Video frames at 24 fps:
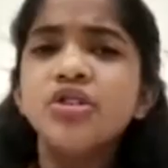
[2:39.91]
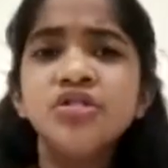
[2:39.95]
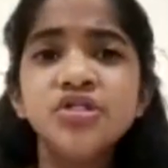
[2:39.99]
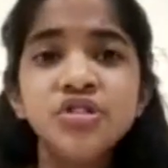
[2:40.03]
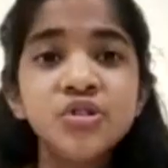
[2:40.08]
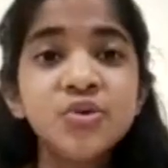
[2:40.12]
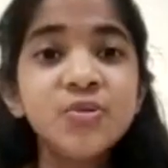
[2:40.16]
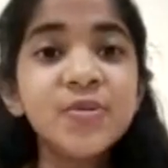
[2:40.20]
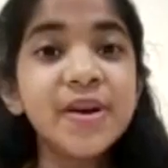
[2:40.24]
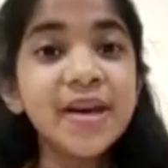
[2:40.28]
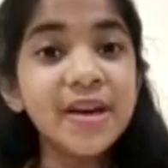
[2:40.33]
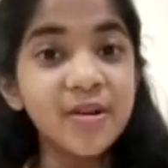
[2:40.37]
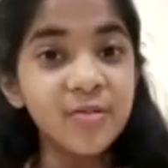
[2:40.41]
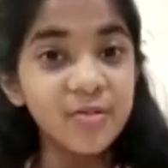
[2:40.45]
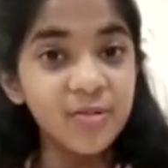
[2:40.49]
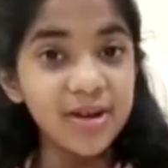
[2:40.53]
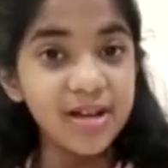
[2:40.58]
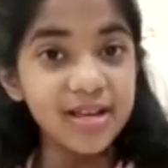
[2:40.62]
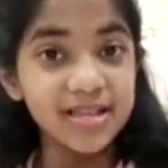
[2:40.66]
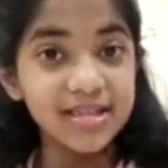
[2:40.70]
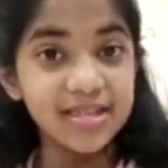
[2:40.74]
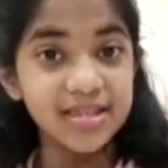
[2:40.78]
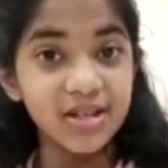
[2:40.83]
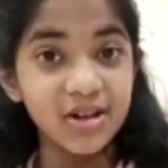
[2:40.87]
Doing
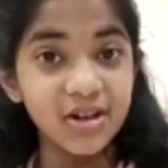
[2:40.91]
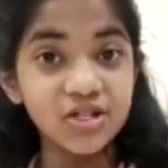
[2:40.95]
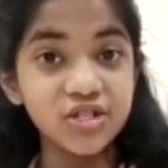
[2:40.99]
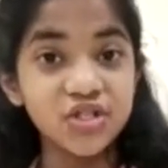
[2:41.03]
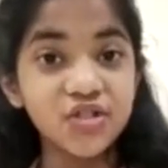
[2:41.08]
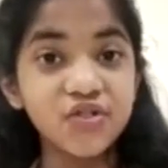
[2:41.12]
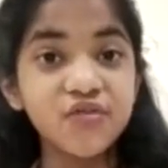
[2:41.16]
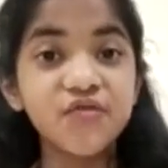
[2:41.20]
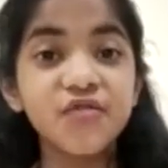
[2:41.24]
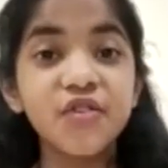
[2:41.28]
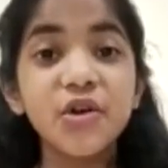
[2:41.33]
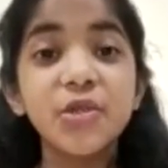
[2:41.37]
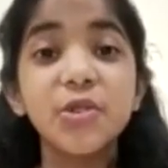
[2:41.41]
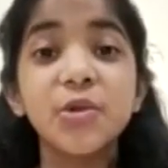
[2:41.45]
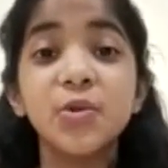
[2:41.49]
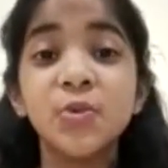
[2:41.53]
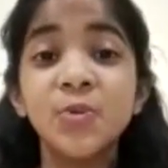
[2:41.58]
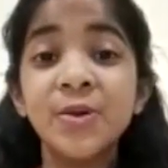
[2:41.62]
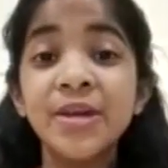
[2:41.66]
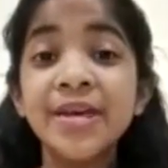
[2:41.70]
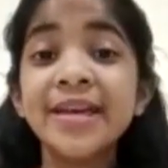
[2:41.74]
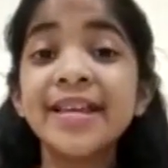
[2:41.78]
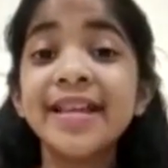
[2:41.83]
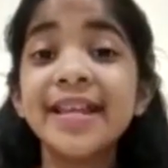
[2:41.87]
research for the
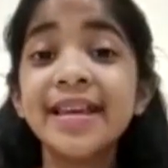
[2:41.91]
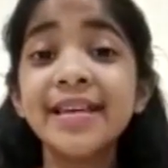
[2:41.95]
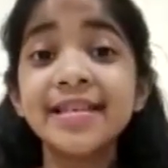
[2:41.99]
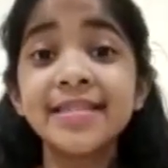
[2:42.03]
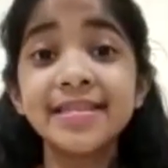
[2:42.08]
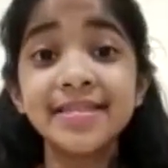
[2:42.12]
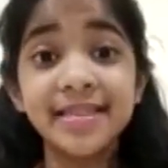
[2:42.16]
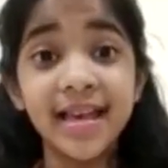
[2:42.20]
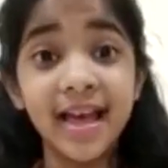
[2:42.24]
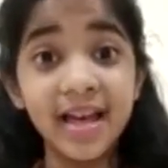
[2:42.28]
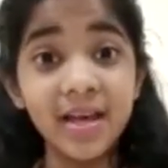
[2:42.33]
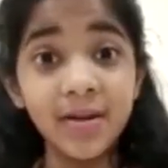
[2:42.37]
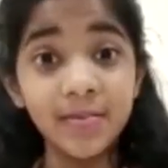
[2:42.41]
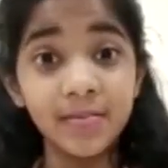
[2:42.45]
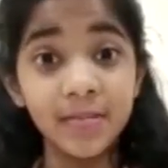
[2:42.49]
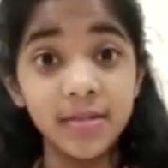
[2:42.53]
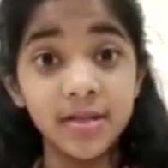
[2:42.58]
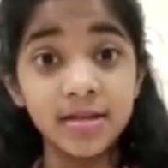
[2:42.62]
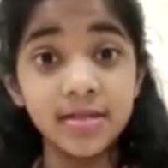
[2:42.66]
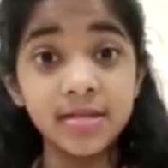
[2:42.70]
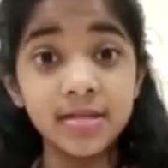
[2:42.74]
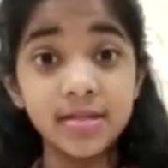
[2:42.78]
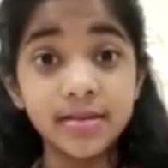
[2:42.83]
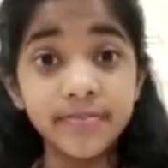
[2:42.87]
weekly
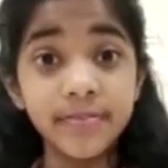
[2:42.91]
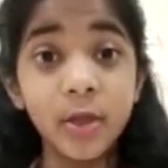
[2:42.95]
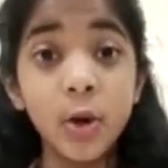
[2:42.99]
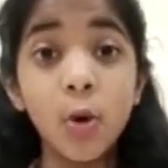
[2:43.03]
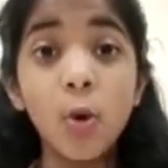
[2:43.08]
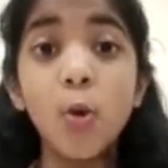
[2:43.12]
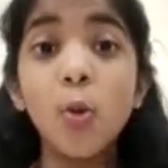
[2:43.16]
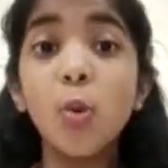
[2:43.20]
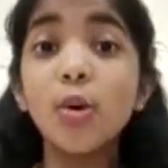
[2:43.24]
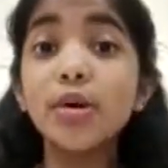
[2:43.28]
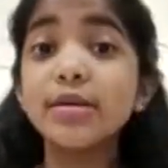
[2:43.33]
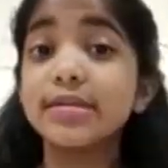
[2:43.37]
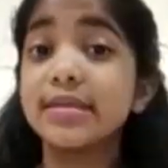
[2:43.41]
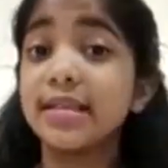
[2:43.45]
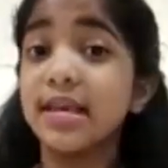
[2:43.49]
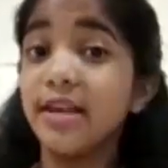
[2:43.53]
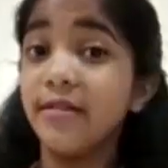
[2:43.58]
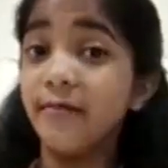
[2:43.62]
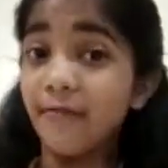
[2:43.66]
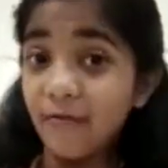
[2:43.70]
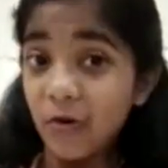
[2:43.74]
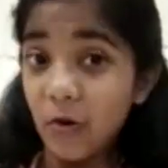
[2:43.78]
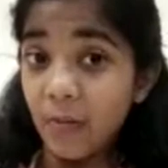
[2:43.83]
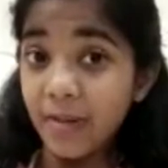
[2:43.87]
assignments was
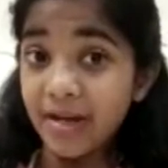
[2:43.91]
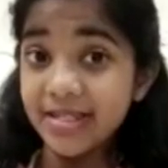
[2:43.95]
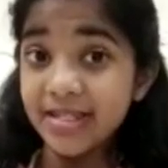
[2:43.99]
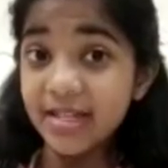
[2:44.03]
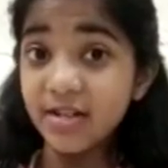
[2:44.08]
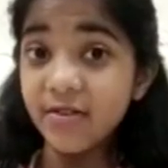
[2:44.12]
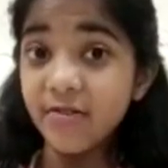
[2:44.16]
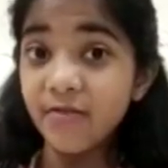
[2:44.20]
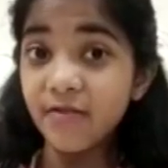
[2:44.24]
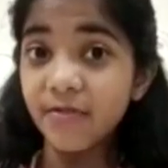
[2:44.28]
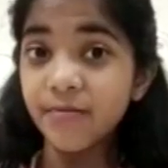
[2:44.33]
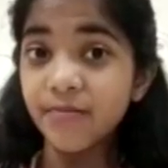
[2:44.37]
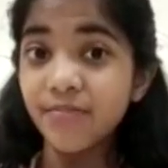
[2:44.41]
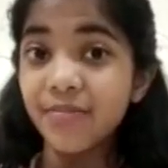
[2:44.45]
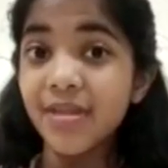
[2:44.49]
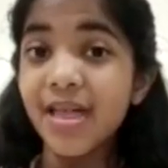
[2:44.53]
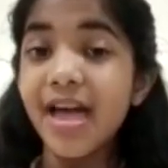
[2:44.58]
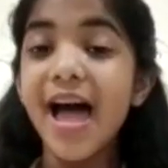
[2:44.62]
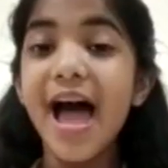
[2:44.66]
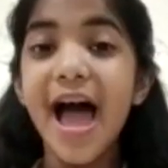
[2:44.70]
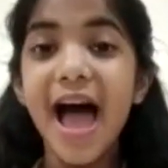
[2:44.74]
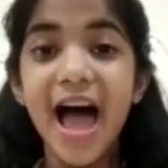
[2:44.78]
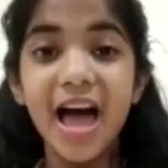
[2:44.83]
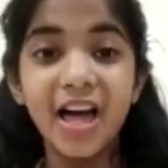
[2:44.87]
informative
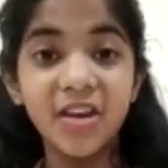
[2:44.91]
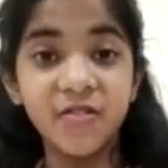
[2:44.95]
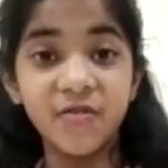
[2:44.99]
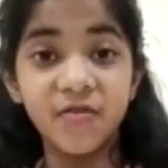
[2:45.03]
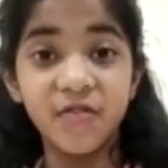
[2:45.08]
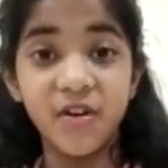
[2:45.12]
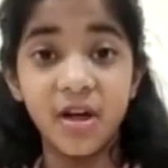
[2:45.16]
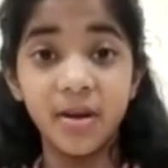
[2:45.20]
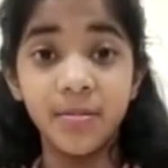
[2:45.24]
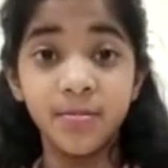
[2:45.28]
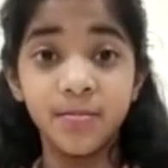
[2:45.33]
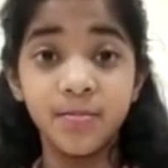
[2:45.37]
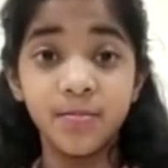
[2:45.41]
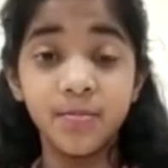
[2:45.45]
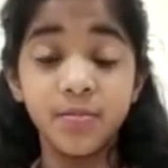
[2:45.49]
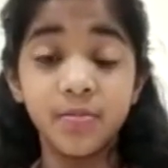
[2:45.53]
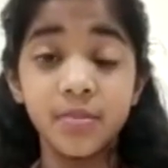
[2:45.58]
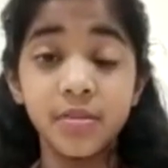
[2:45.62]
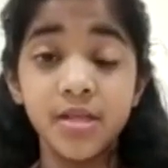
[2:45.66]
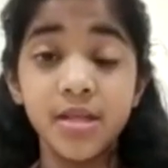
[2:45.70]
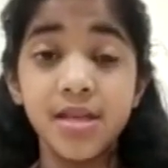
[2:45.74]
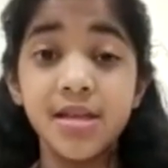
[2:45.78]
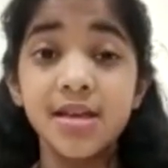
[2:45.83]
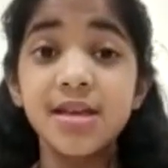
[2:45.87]
and fun
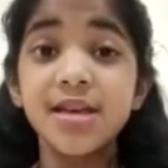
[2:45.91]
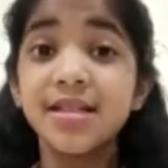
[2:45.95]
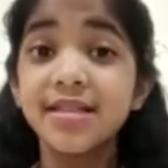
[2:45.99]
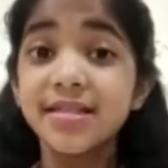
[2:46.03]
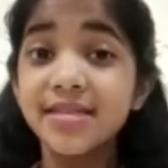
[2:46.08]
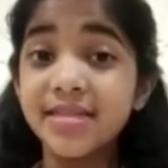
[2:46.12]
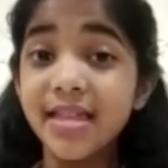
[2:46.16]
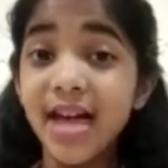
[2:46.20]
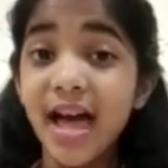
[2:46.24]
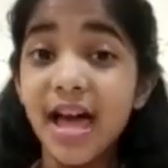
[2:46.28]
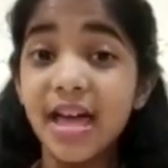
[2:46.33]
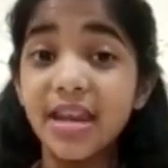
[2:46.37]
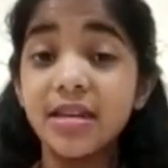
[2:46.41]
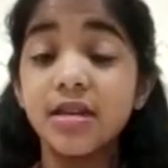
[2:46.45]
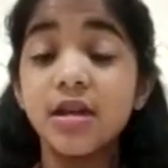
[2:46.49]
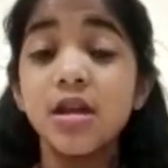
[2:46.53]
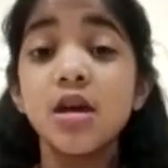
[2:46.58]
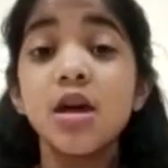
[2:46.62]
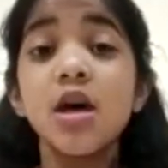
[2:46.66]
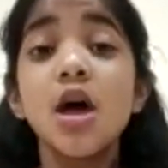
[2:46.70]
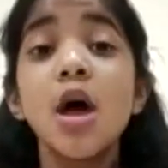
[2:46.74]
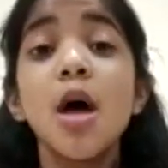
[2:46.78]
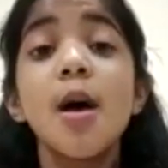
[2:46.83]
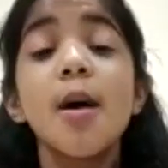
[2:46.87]
than
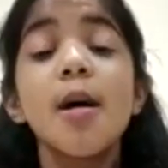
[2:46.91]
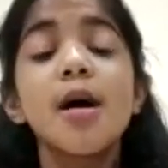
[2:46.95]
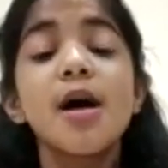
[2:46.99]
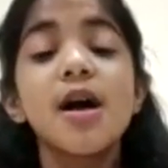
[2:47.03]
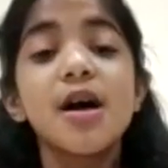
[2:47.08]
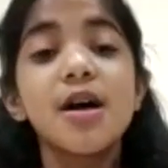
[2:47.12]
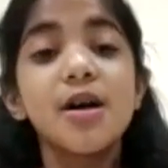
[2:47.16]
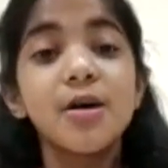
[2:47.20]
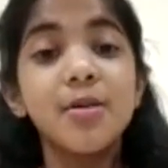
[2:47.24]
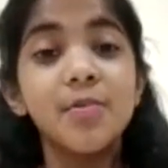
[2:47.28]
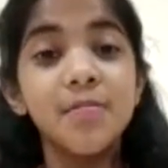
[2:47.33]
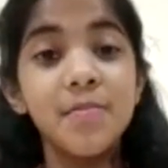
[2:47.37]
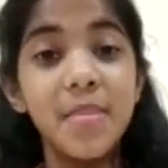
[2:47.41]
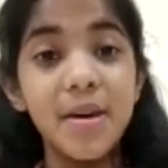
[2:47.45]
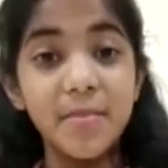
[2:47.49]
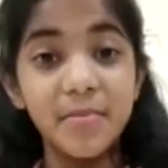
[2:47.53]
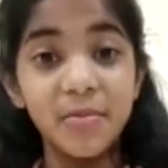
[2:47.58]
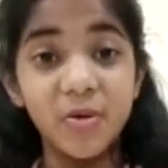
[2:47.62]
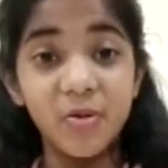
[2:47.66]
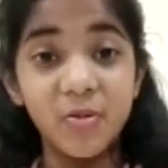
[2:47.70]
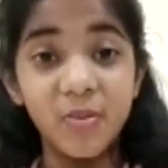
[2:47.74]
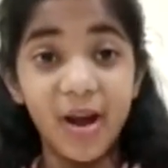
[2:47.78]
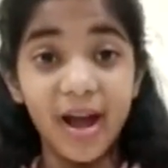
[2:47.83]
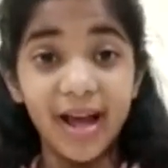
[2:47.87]

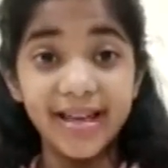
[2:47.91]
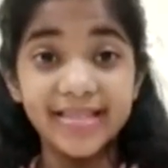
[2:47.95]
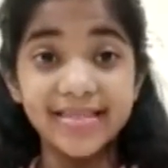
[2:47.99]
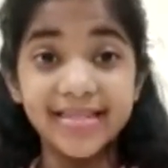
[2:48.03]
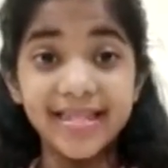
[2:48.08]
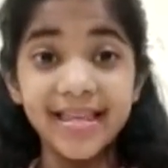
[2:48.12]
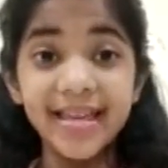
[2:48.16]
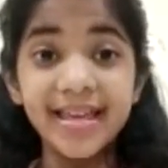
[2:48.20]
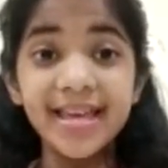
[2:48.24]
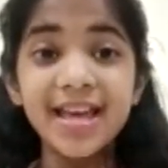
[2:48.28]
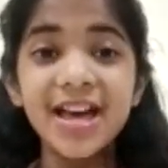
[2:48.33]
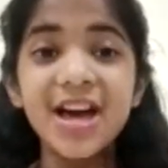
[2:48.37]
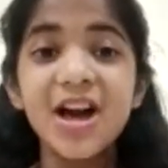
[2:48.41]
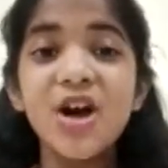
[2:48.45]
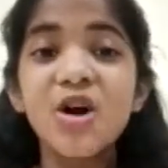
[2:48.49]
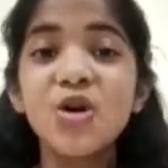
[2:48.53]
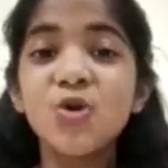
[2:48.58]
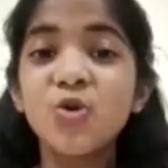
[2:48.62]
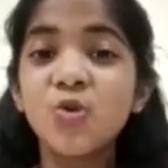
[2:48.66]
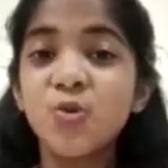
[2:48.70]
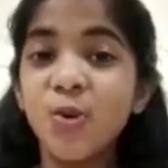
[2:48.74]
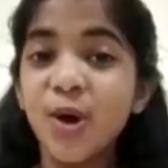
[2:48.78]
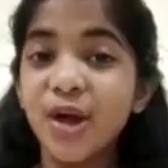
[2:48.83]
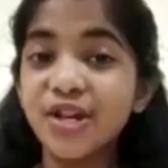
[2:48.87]
memorizing
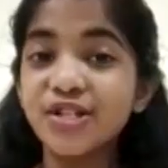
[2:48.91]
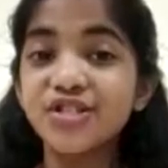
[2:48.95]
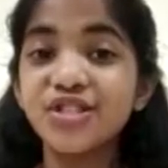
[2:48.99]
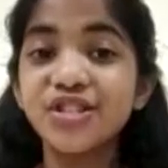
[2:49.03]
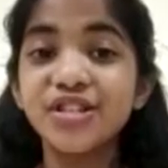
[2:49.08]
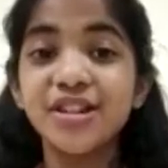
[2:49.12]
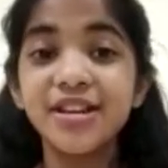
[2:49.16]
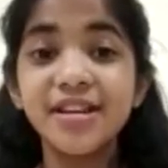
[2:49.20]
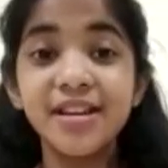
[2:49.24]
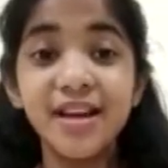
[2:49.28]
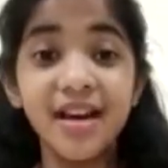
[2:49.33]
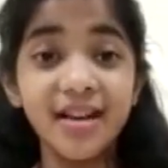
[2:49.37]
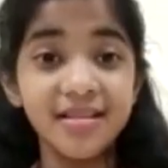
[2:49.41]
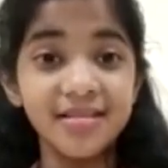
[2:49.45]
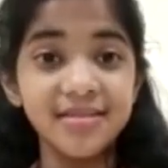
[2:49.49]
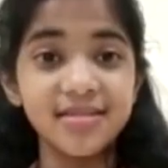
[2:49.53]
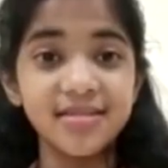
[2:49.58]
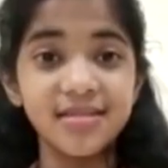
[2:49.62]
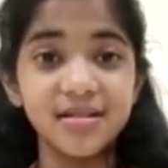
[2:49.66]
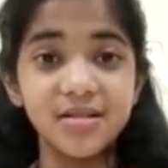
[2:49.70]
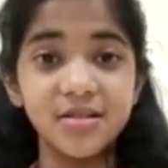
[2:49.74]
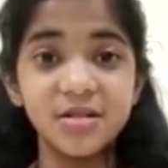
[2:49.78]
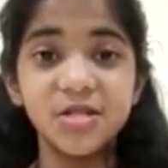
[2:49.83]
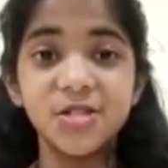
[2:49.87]
question and
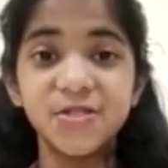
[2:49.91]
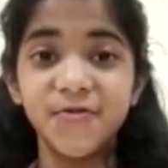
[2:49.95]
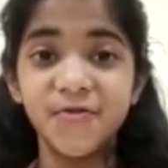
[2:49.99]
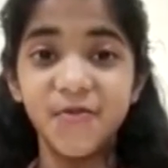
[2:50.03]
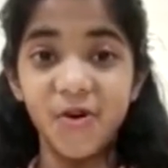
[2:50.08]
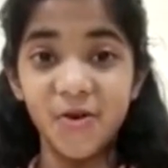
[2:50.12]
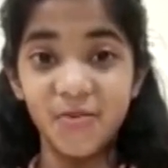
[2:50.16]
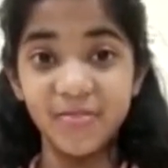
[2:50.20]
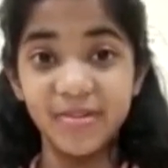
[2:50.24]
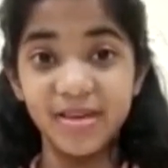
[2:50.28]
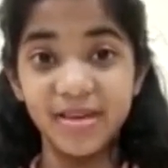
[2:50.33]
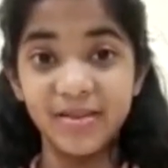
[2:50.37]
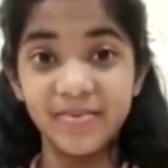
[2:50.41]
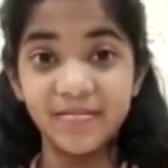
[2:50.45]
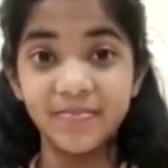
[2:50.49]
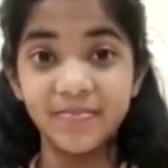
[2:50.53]
answers for me.